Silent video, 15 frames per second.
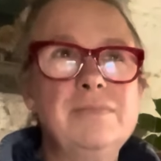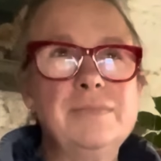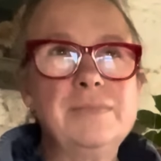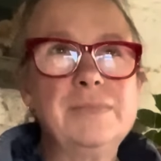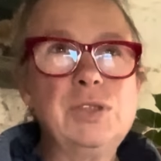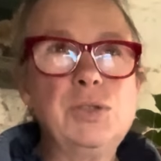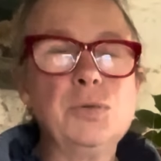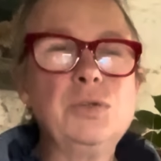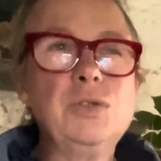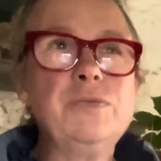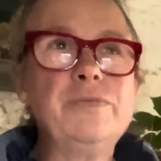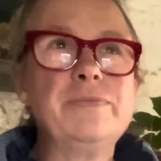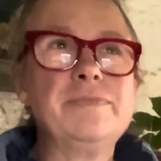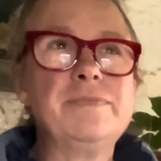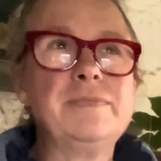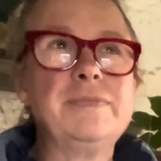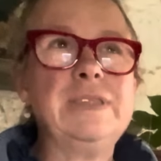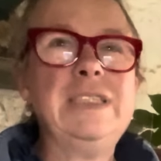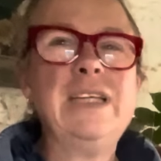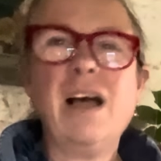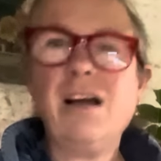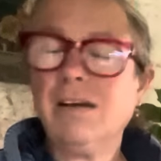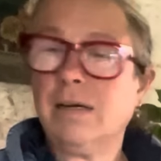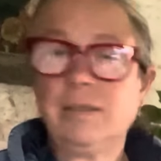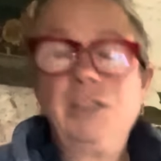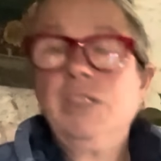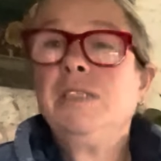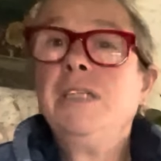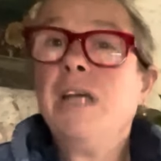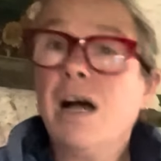sort of
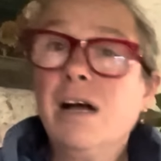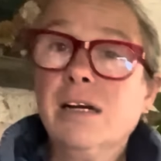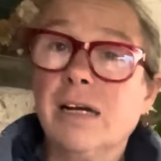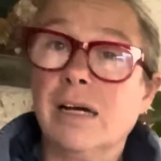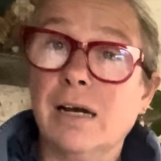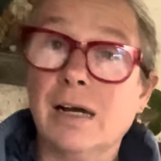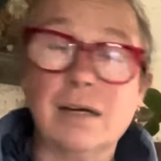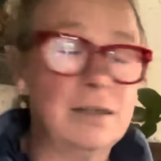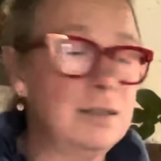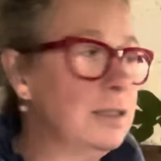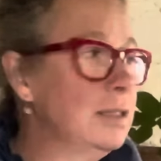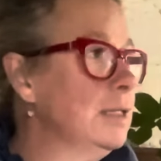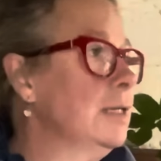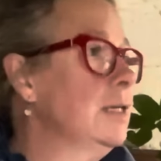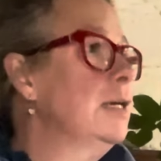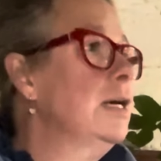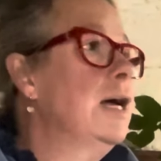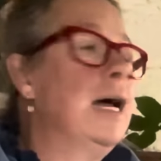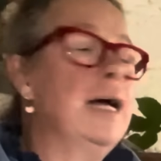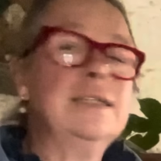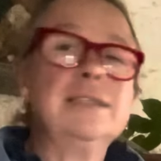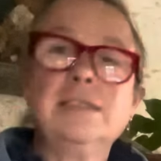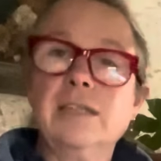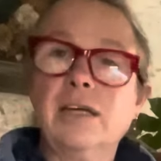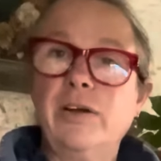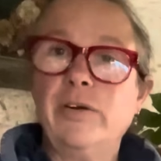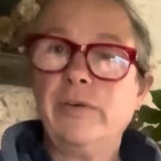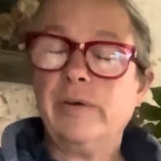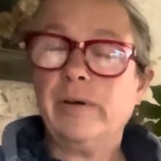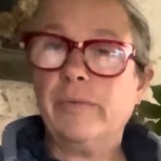just younger. And
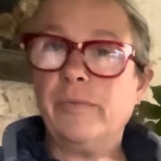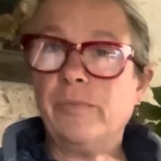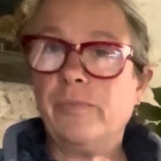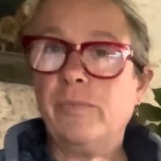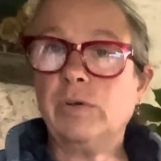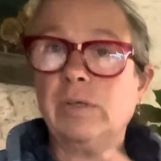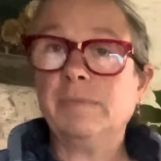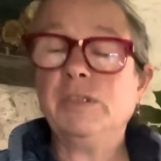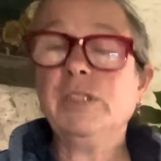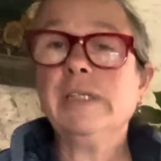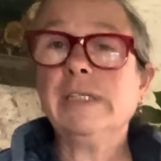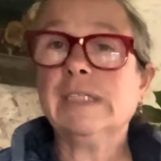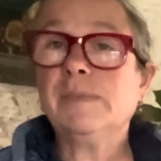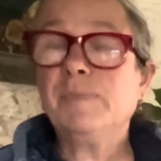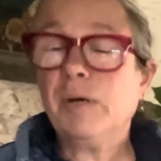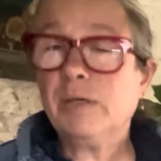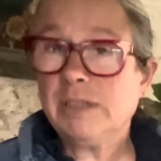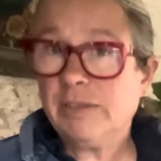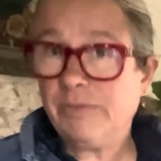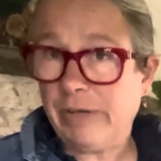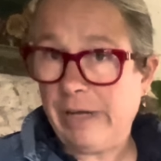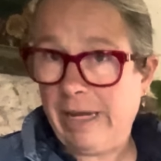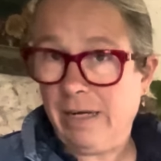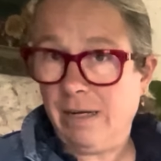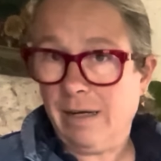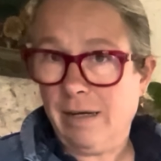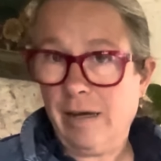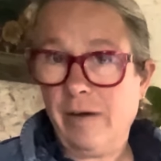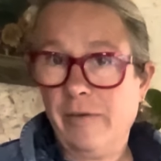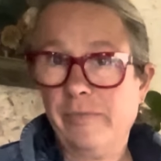so what I'm doing is flowers for a
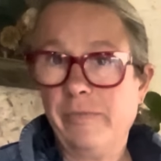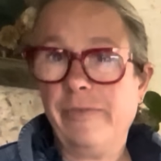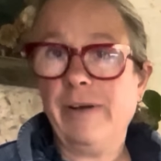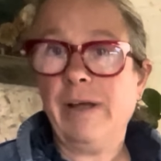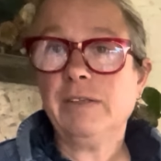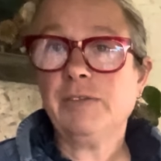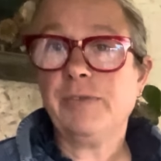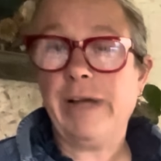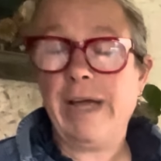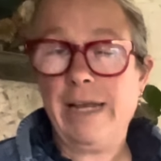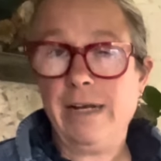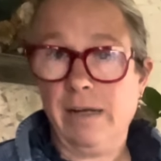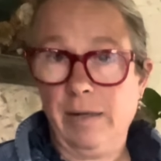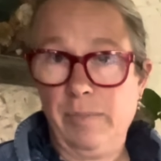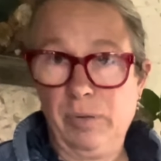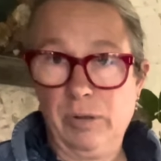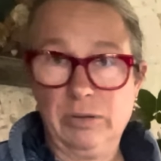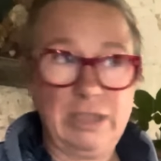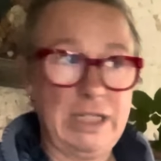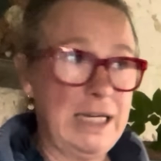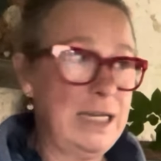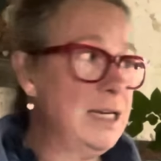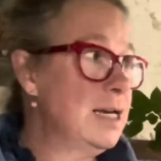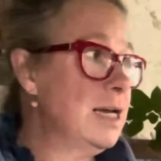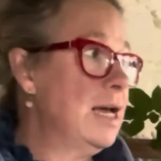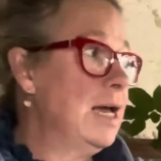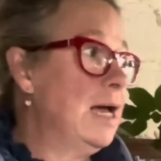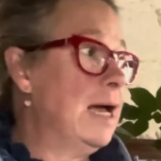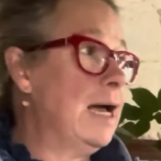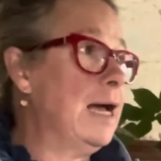hen night party,
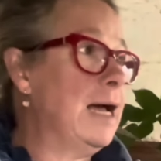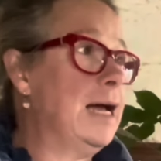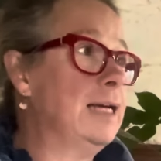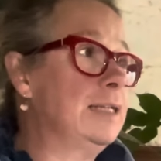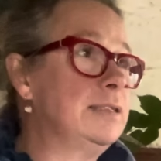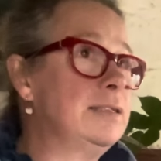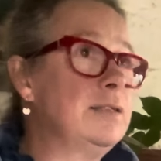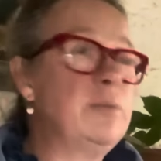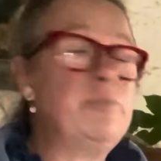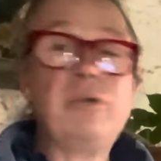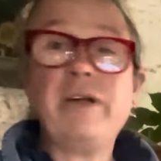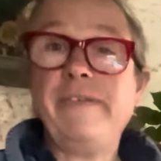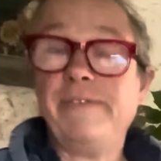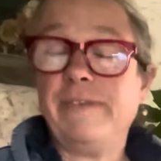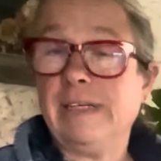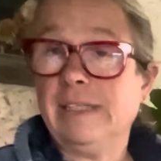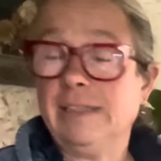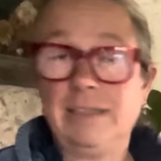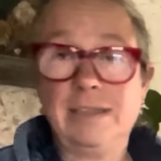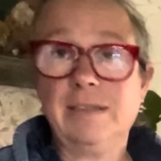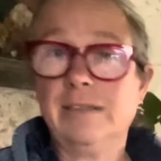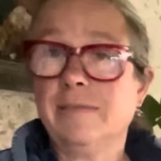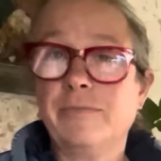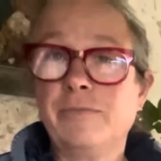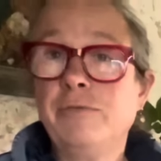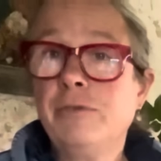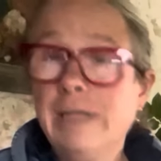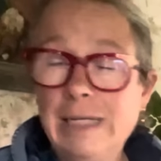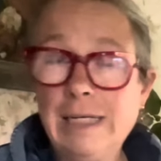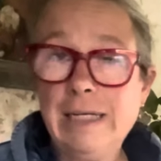and the brief is
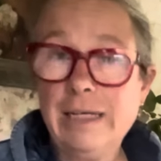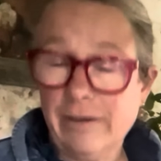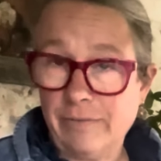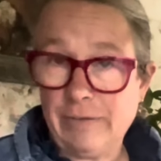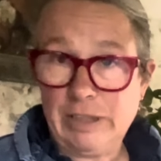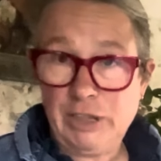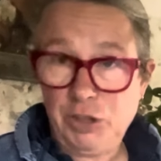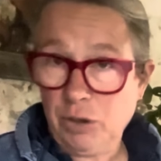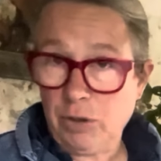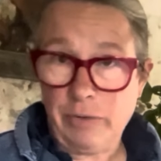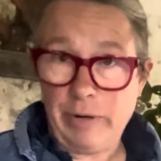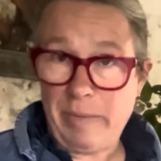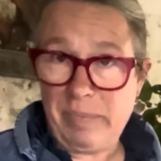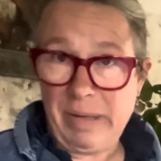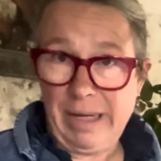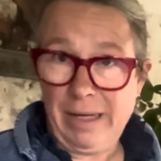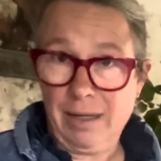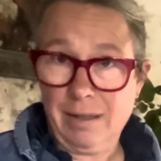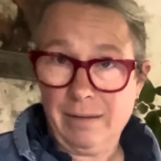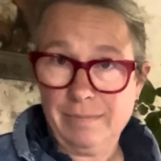really lovely sugary pink.